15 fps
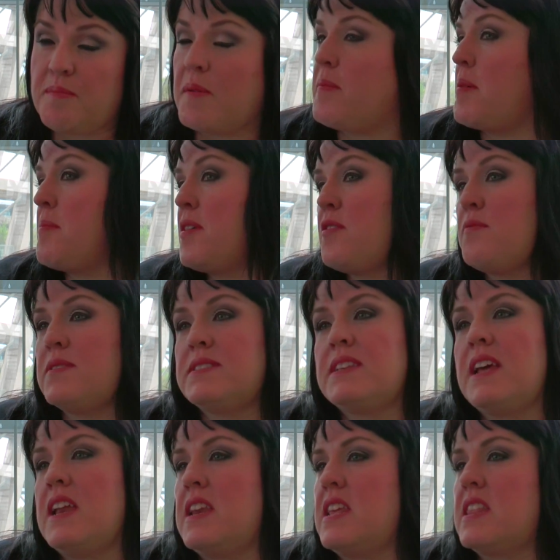but my mother
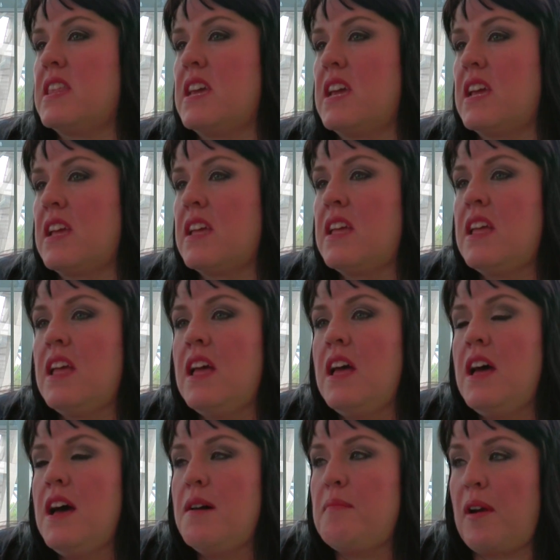wasn't anything.
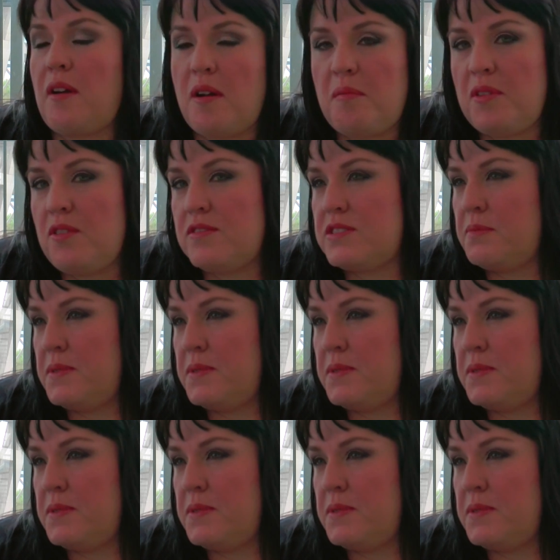My grandmother was